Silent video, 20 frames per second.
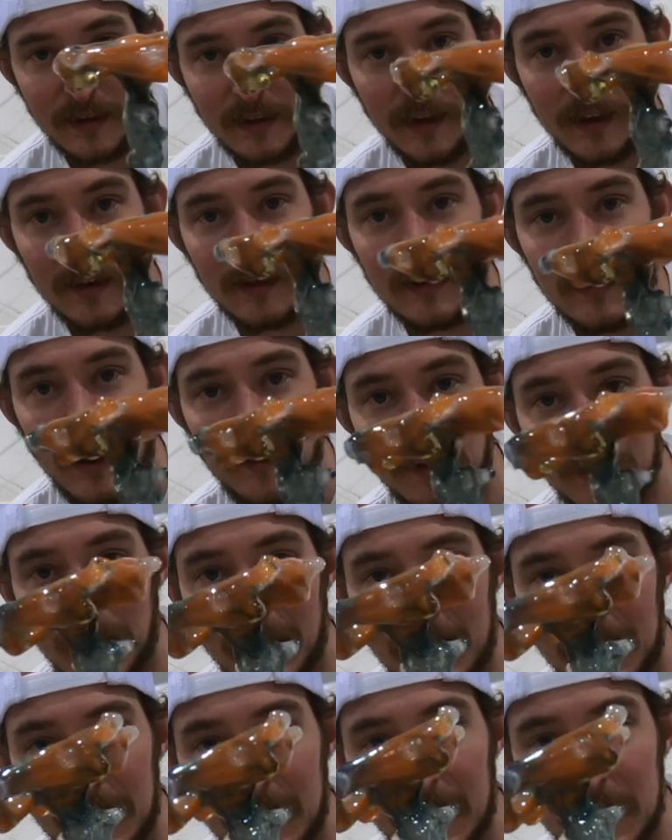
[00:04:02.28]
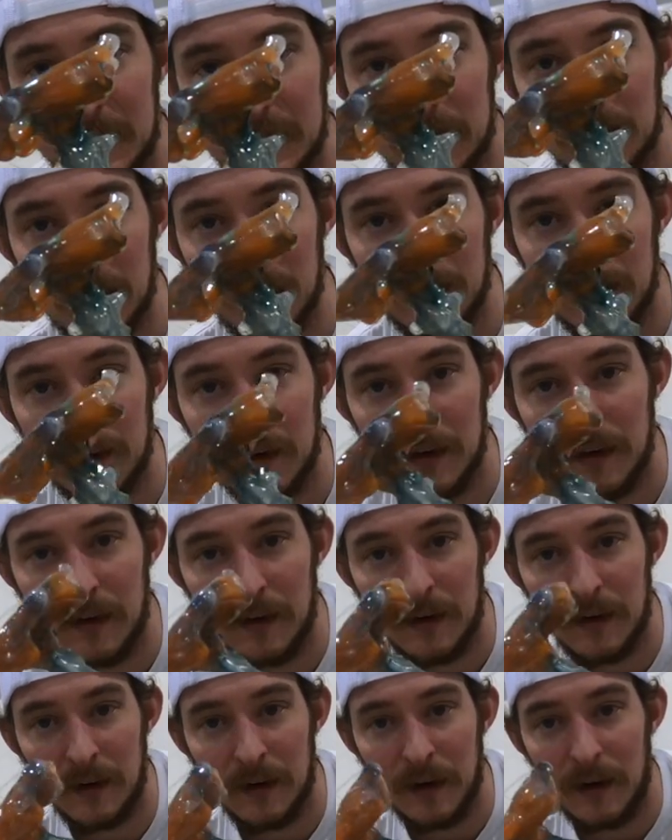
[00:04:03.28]
and stuff like this
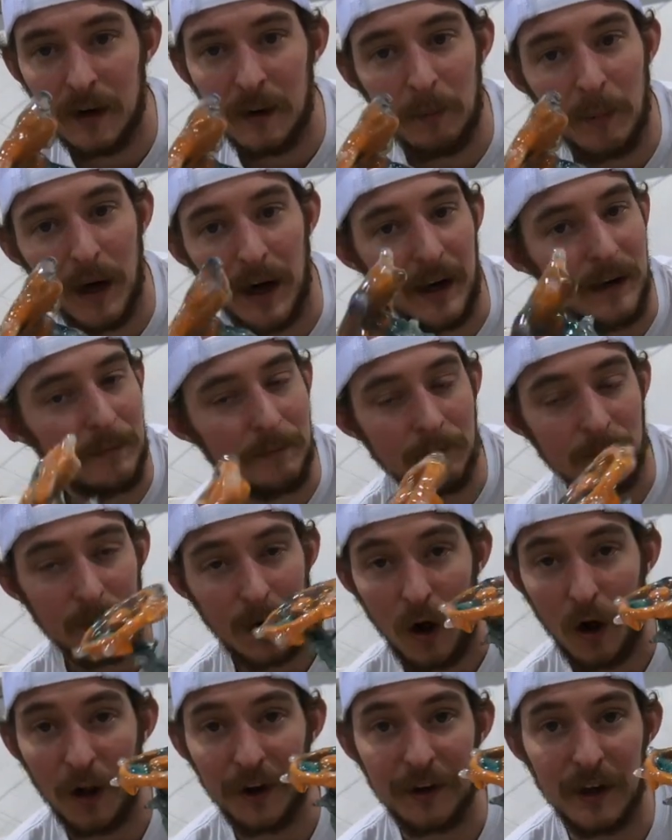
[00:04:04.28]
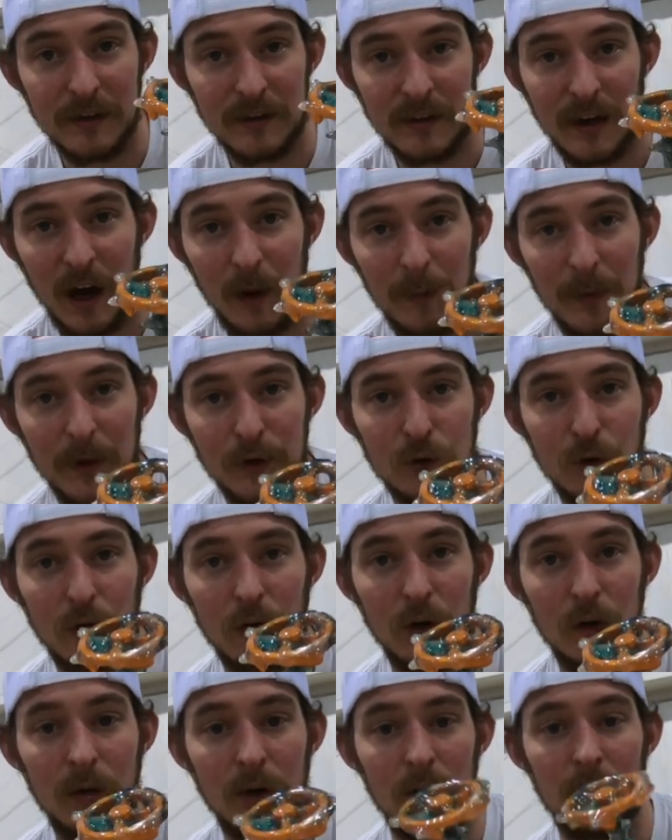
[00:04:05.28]
but all it does is help the
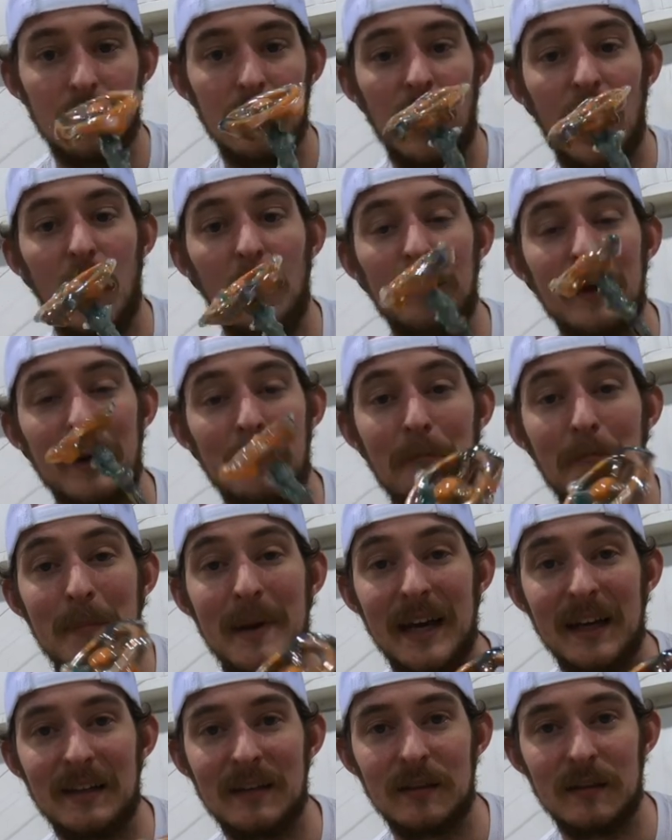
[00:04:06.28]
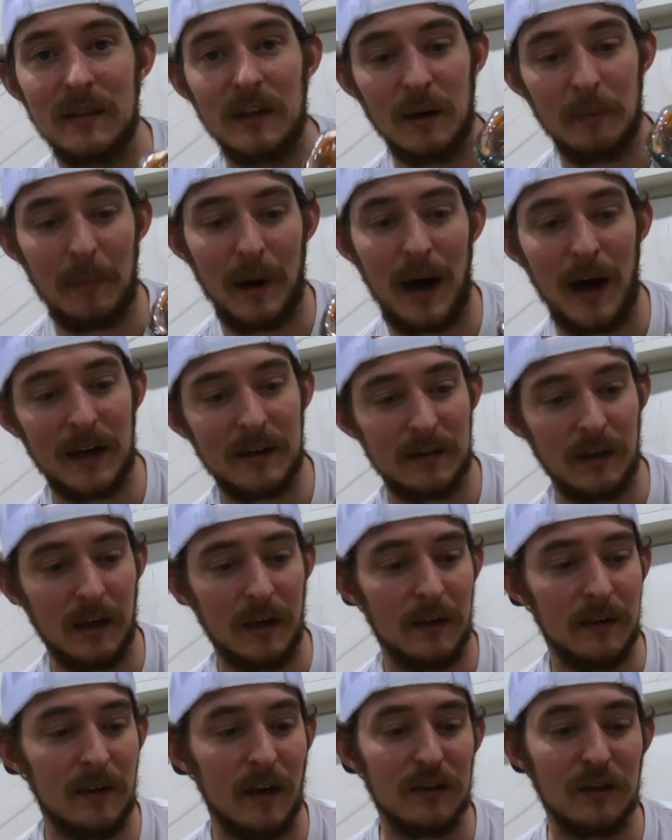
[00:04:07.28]
drill help it mix the epoxy. It
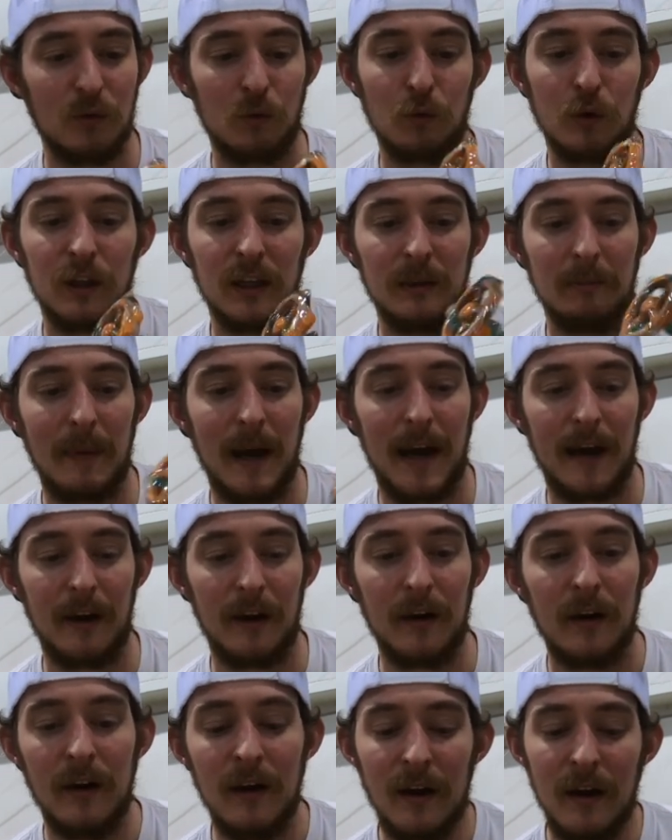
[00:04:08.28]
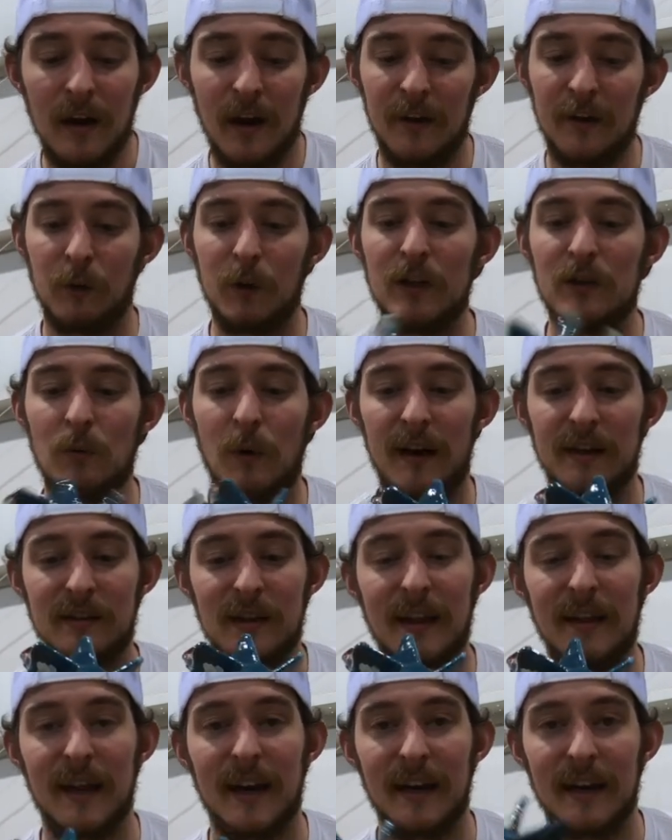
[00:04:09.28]
doesn't really matter. And the reason why I say
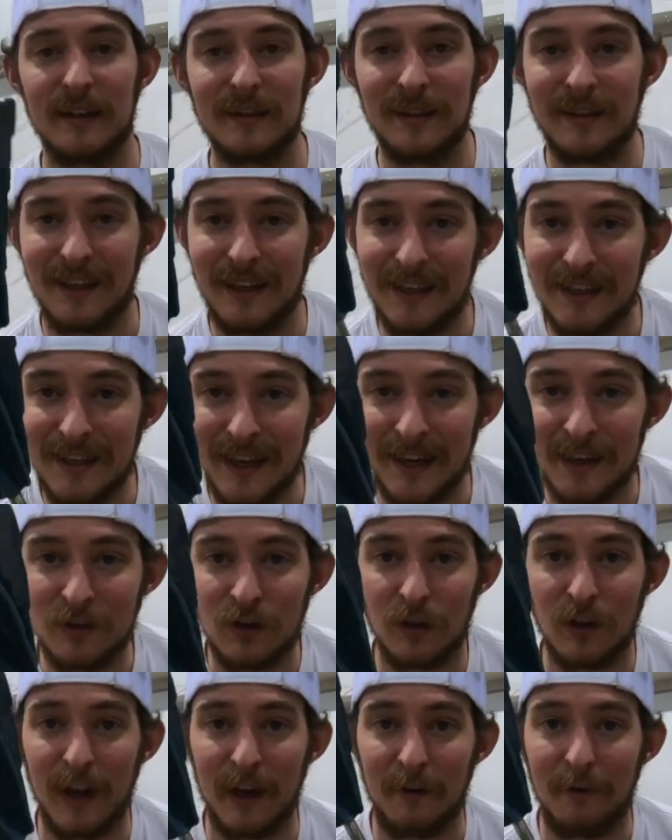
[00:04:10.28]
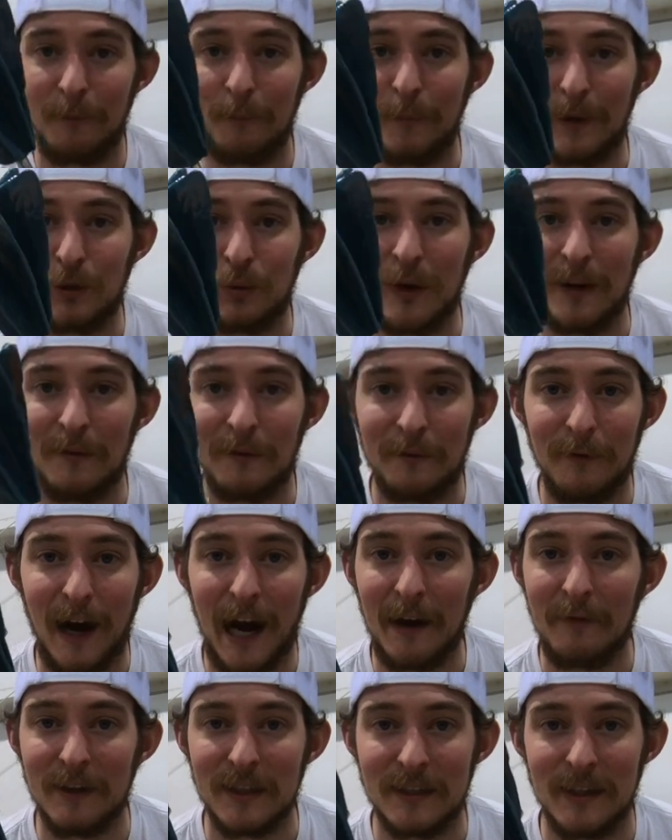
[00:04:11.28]
that is these things are like between five
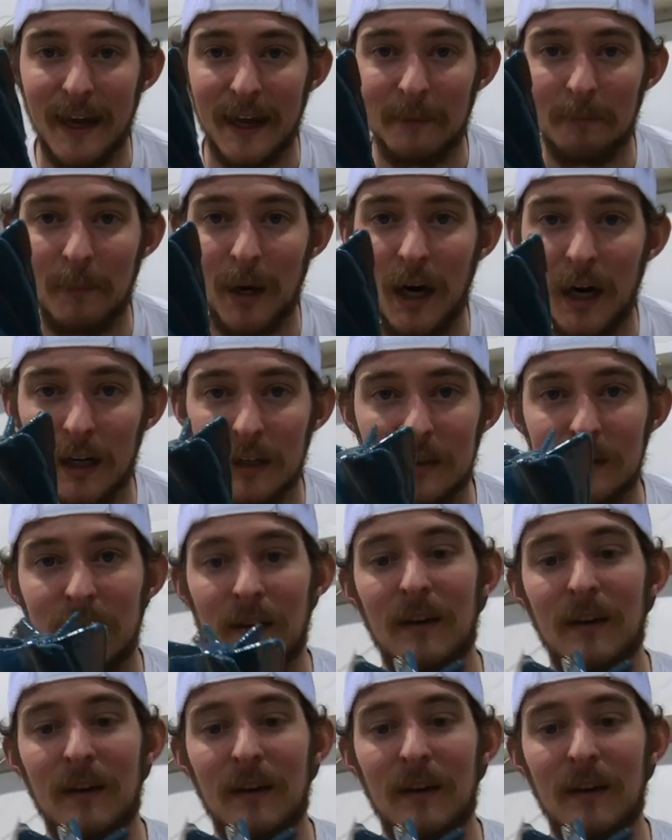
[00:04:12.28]
and 10 bucks.